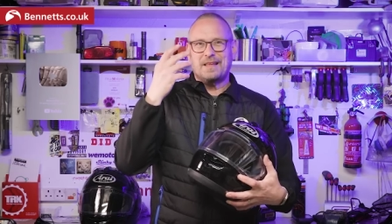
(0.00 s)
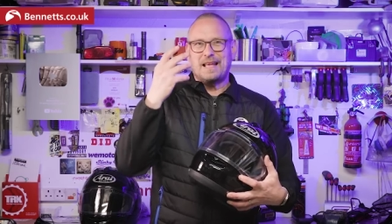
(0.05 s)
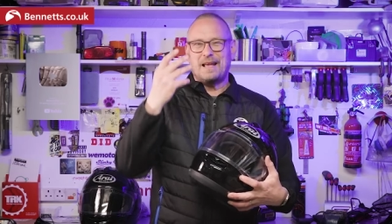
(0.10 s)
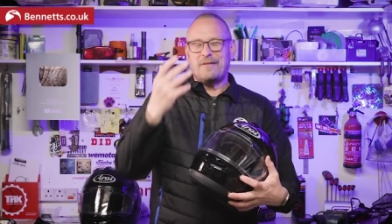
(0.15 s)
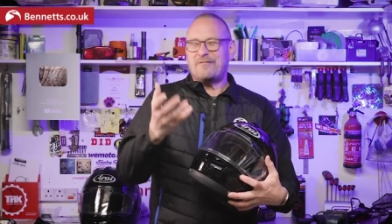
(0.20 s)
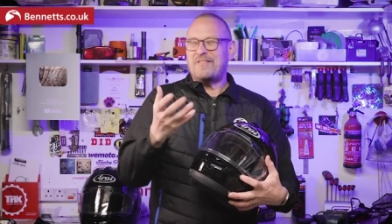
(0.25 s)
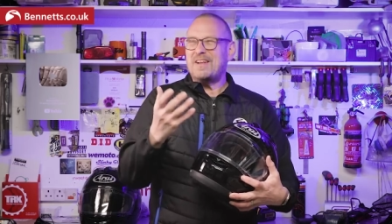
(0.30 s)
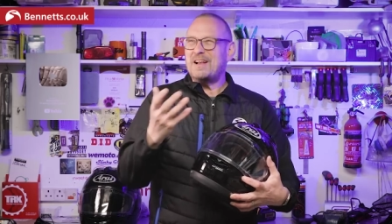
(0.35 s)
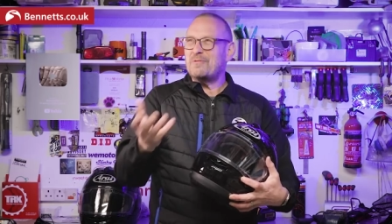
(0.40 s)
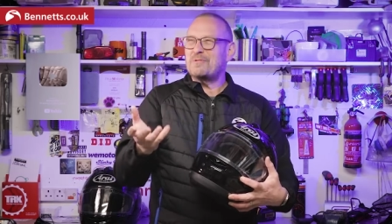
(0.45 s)

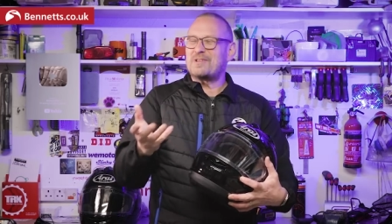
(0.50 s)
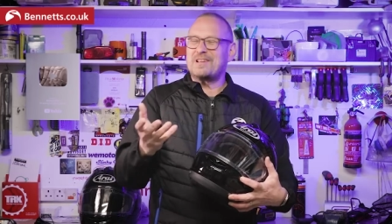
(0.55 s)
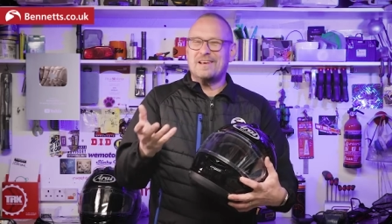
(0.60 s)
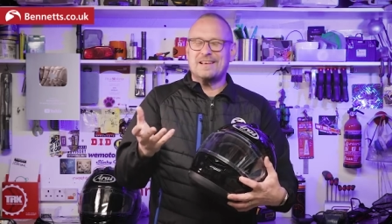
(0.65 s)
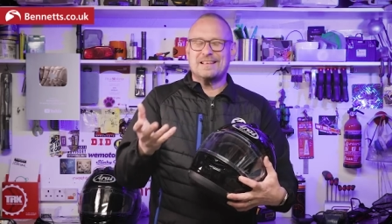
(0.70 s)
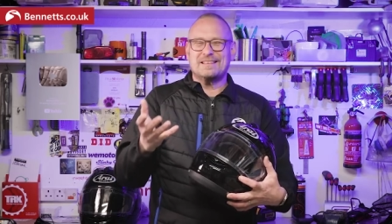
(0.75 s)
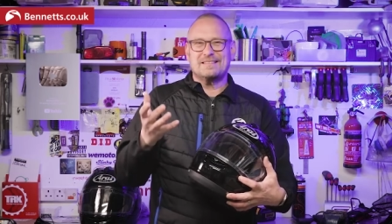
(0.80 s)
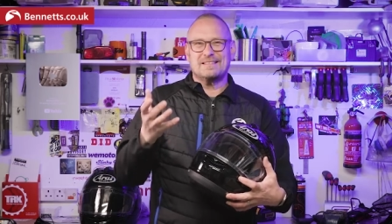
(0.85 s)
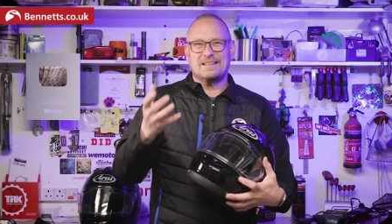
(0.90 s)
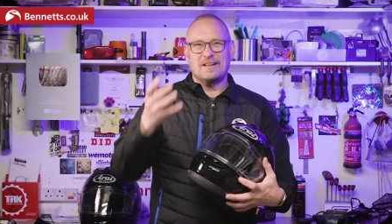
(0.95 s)
it feels
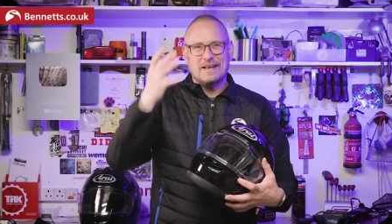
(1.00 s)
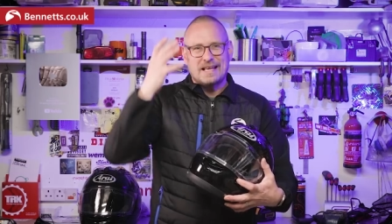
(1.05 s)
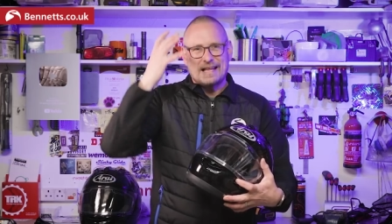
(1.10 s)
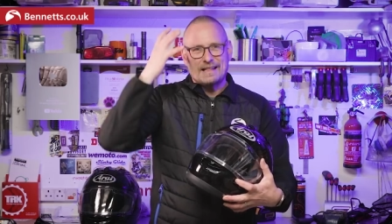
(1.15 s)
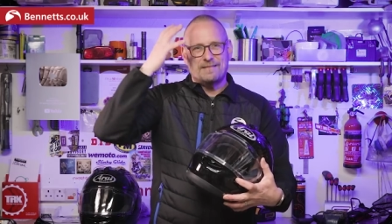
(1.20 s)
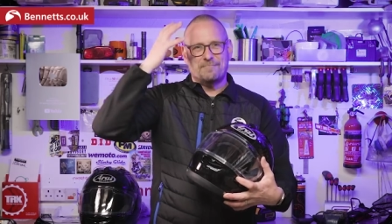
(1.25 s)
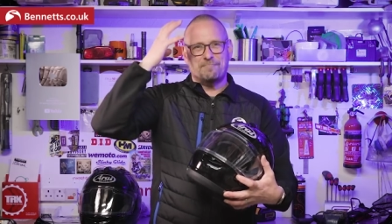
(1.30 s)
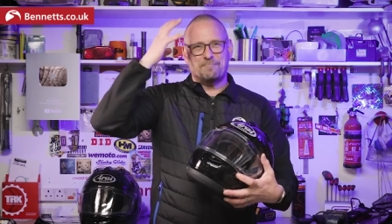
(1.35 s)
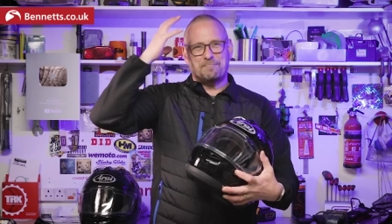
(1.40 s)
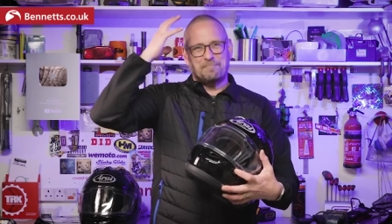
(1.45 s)
like, like
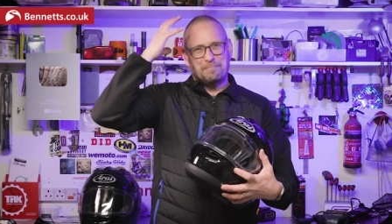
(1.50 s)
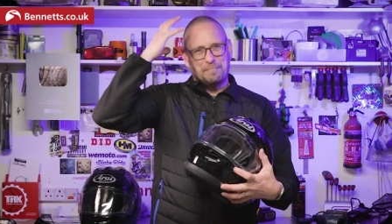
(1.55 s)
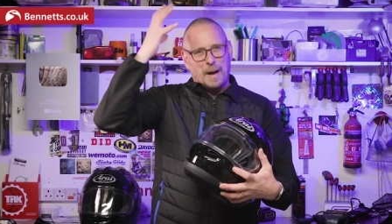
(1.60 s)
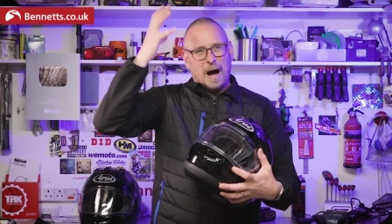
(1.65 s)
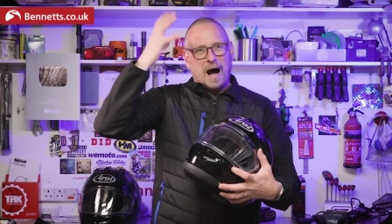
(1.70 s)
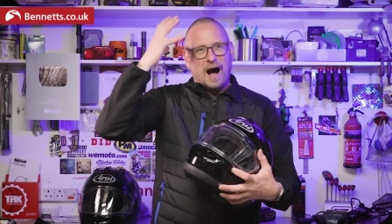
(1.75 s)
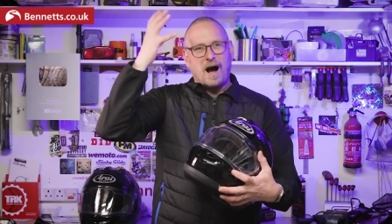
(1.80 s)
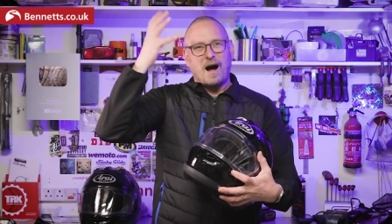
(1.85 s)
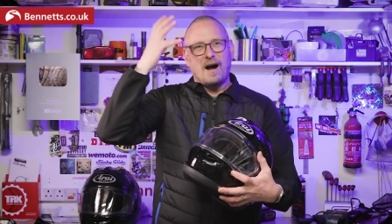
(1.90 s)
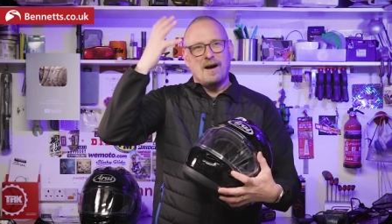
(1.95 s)
it's
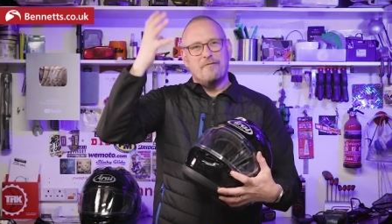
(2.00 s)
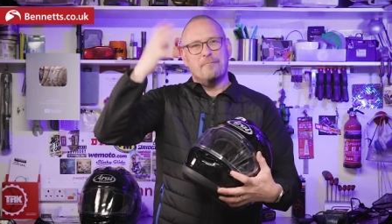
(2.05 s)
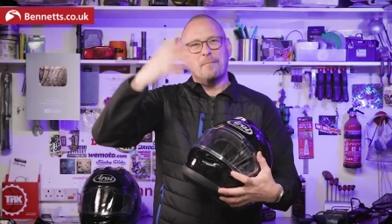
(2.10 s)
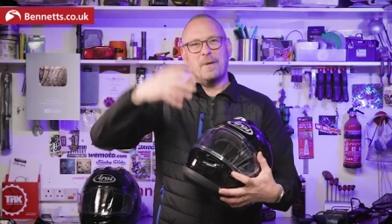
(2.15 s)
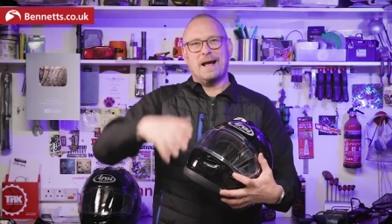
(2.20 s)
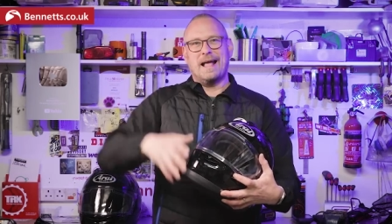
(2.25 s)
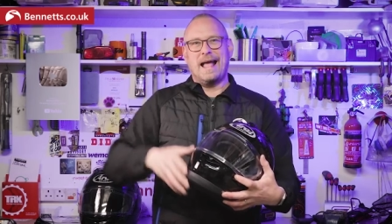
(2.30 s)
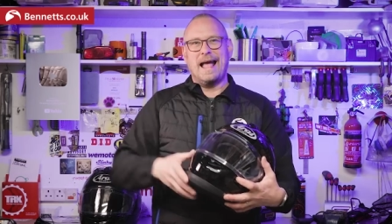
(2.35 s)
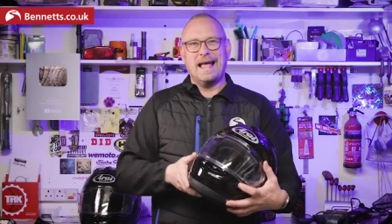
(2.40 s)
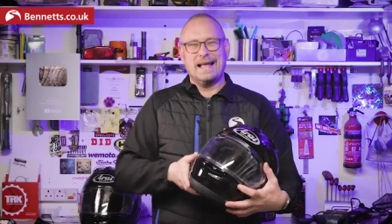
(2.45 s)
part of
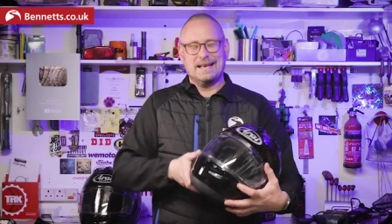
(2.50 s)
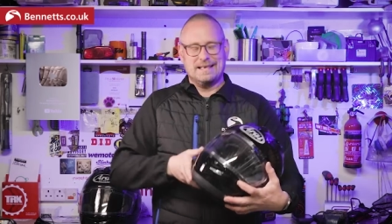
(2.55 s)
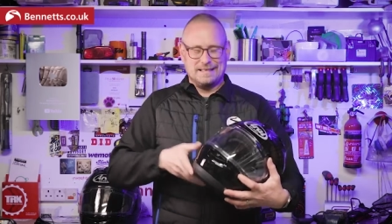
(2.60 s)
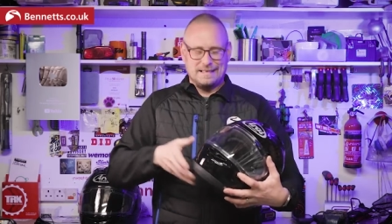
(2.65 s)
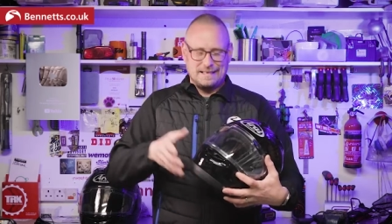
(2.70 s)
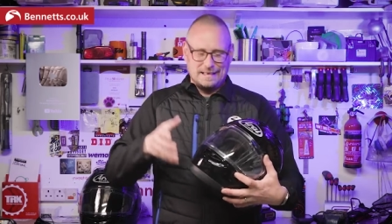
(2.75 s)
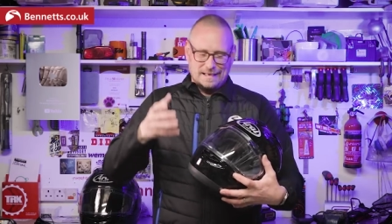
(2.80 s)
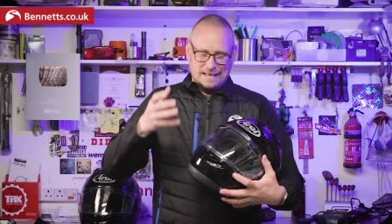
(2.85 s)
my head